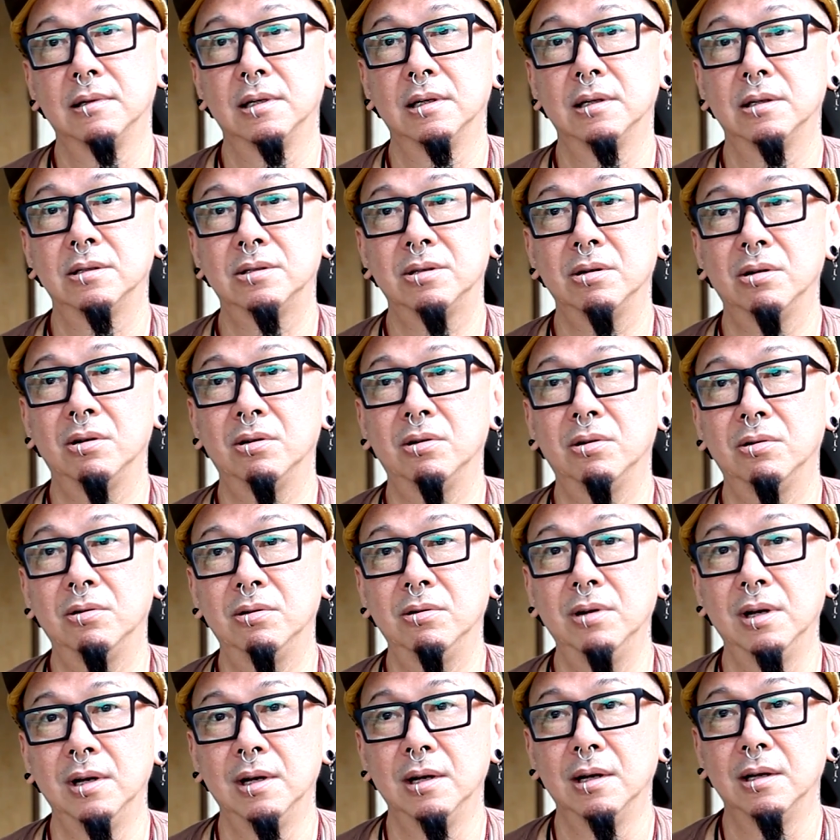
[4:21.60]

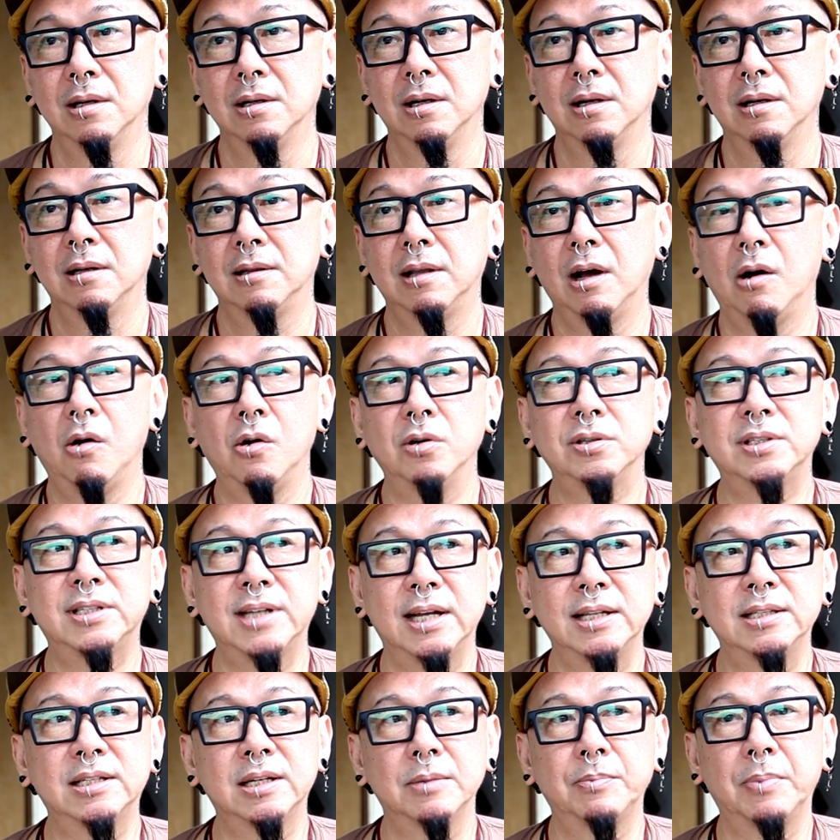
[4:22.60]
So the whole
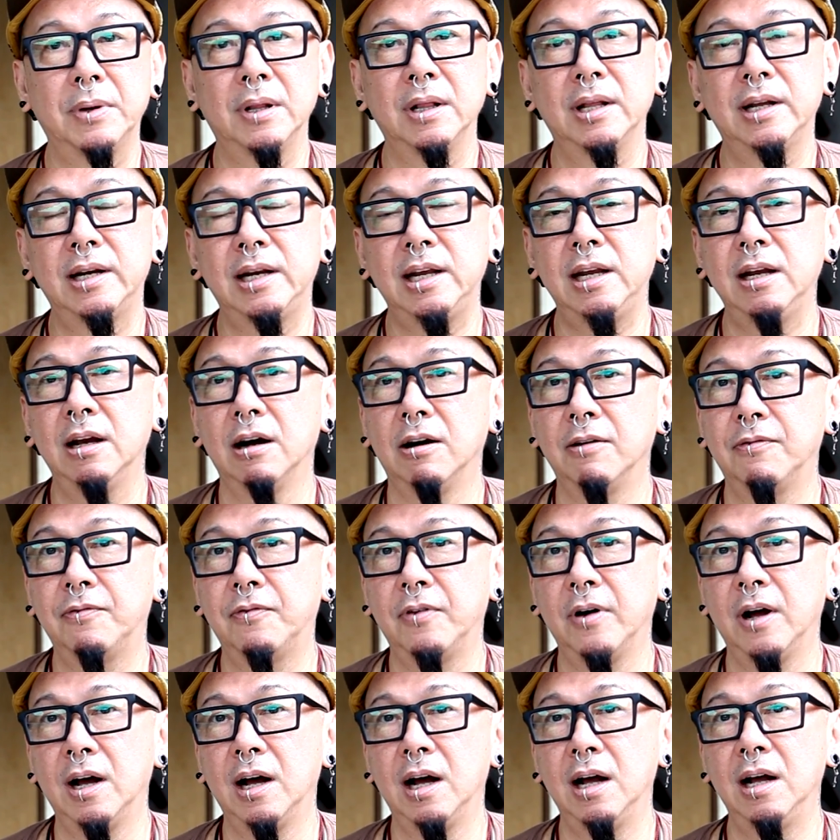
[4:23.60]
sensibility of
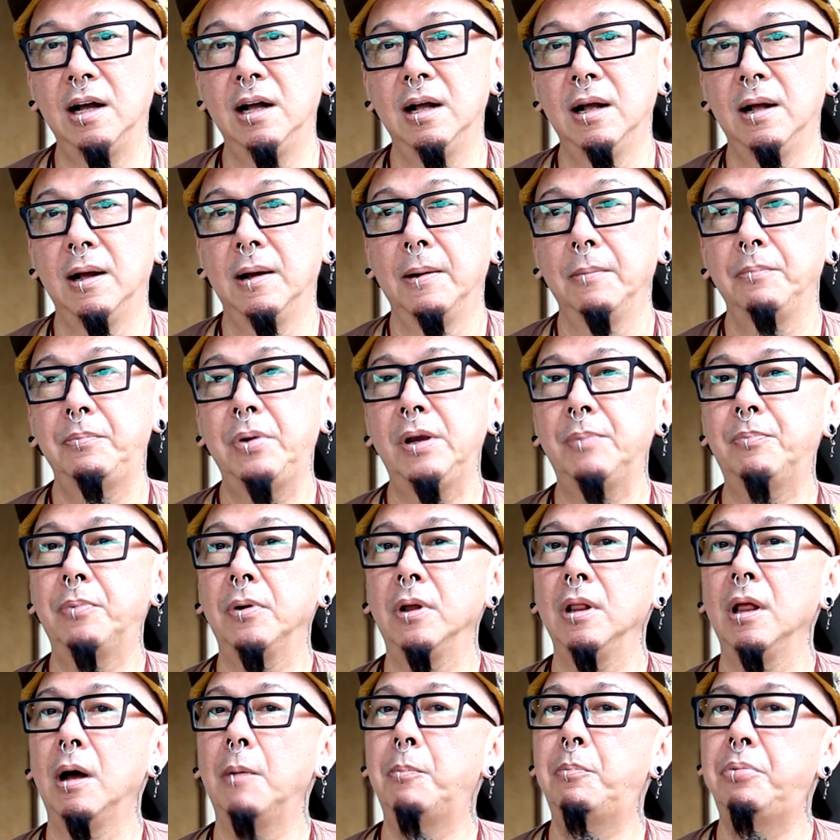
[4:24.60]

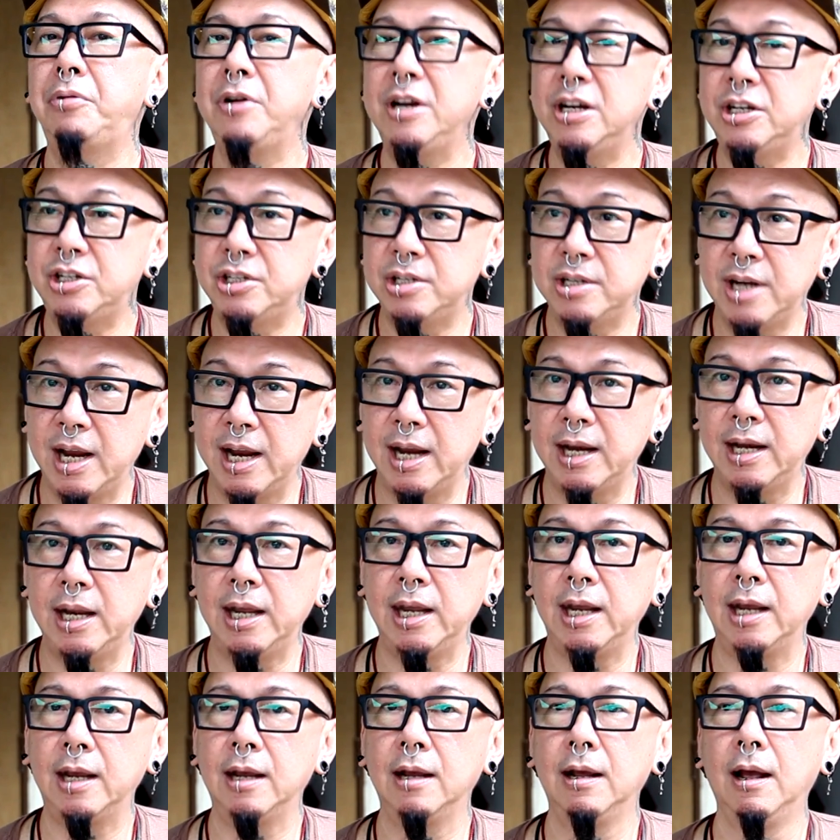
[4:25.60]
people
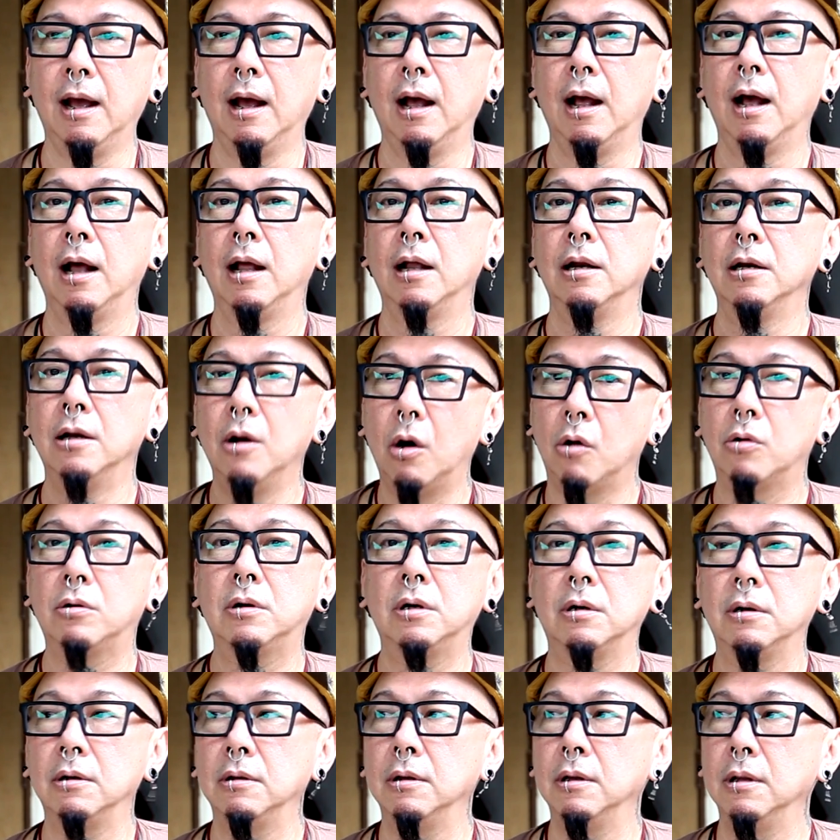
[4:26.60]
appreciating
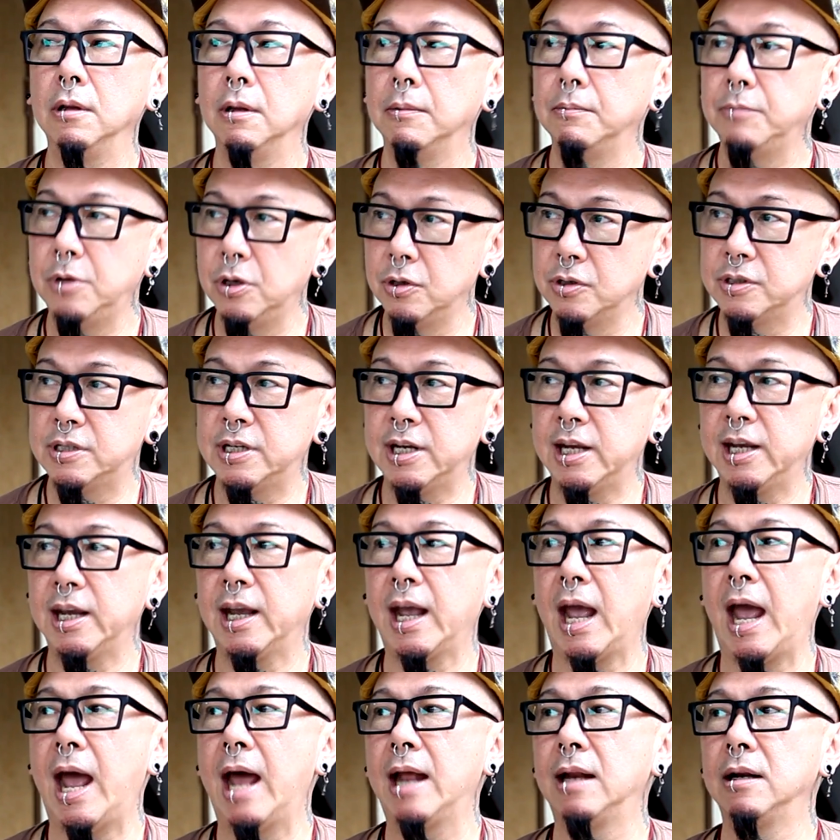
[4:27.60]
local
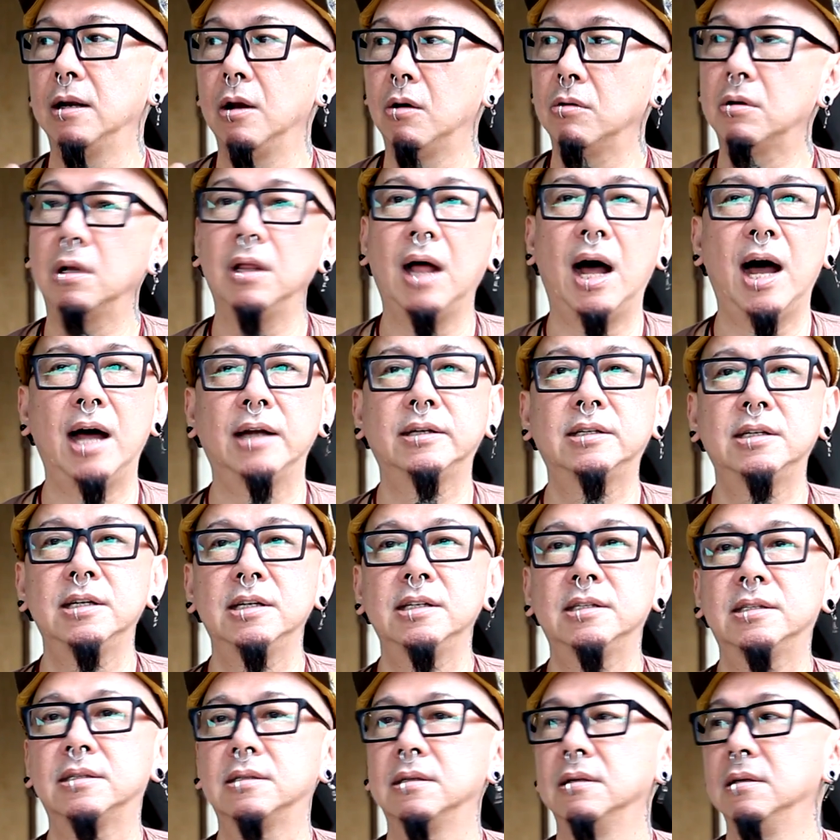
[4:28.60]
music and local
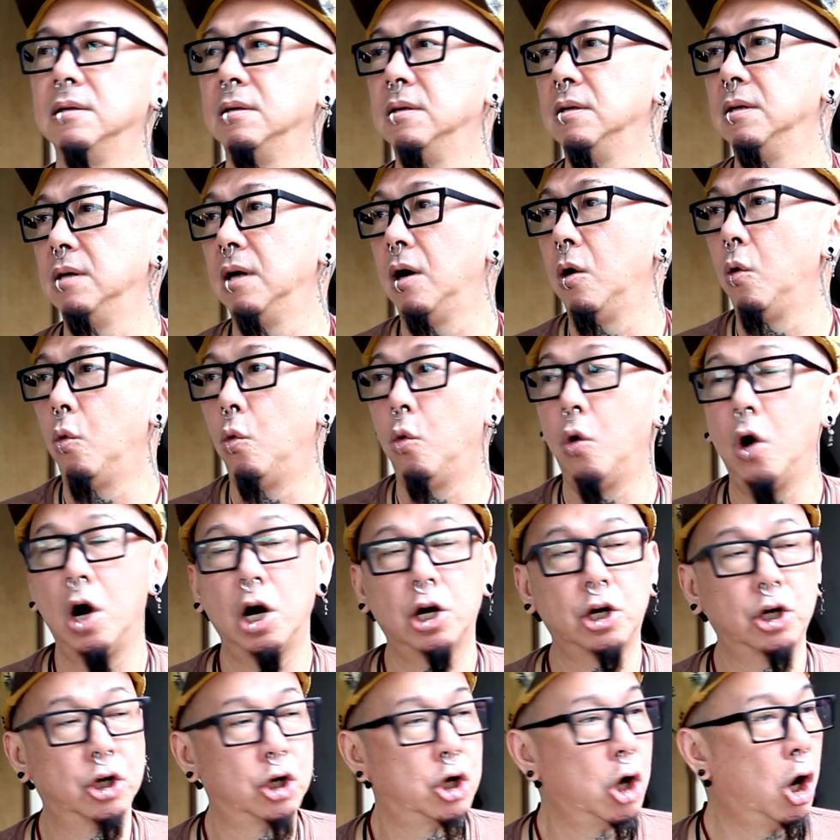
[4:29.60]
artists were
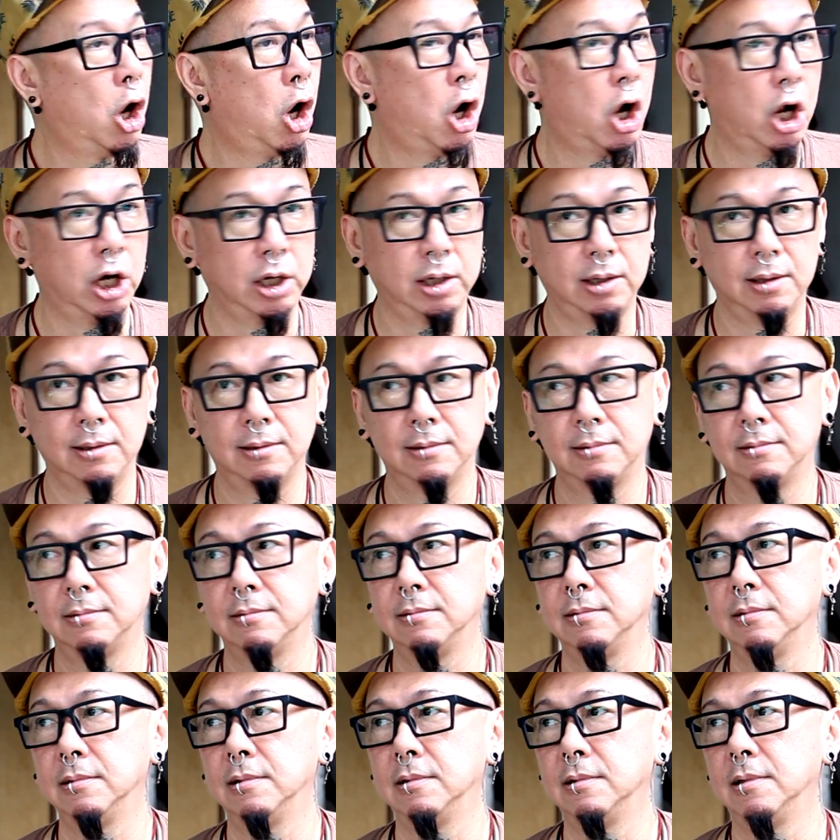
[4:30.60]
gone,
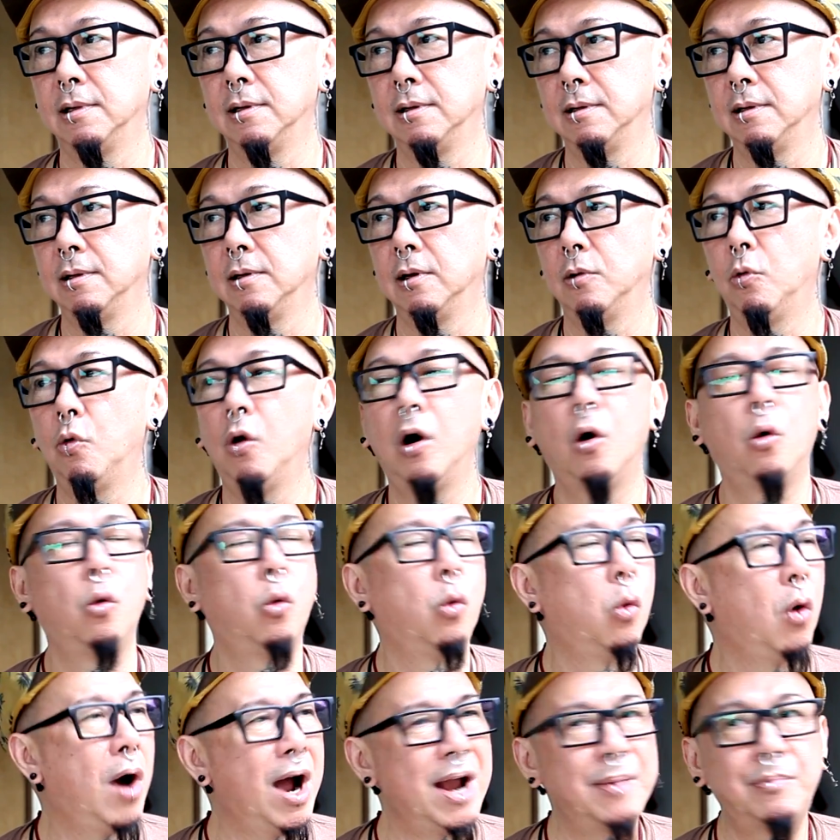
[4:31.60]
were
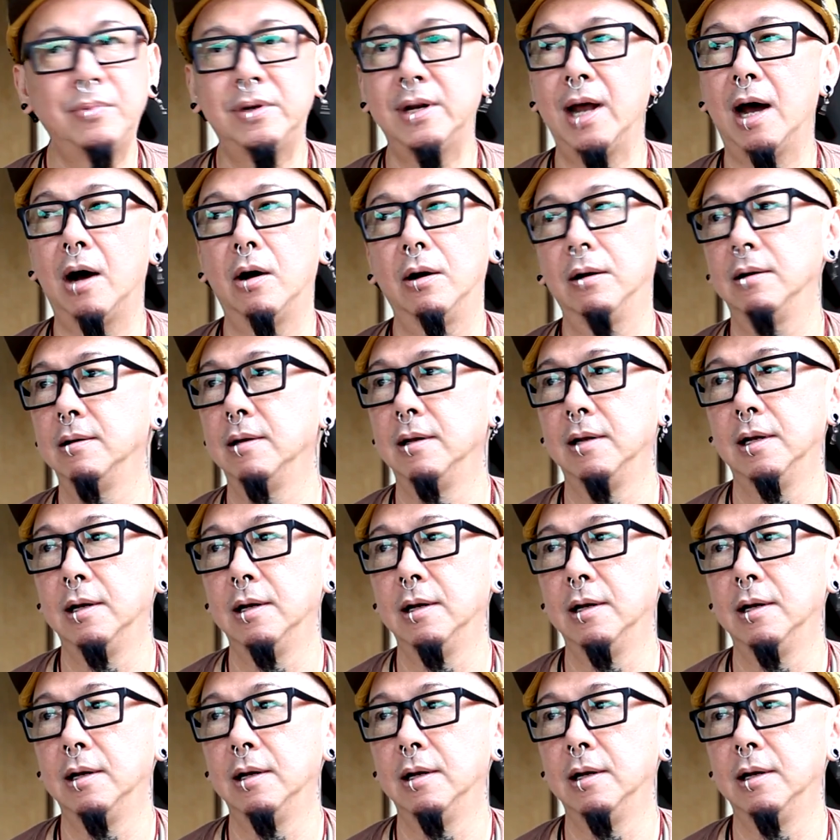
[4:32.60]
wiped out.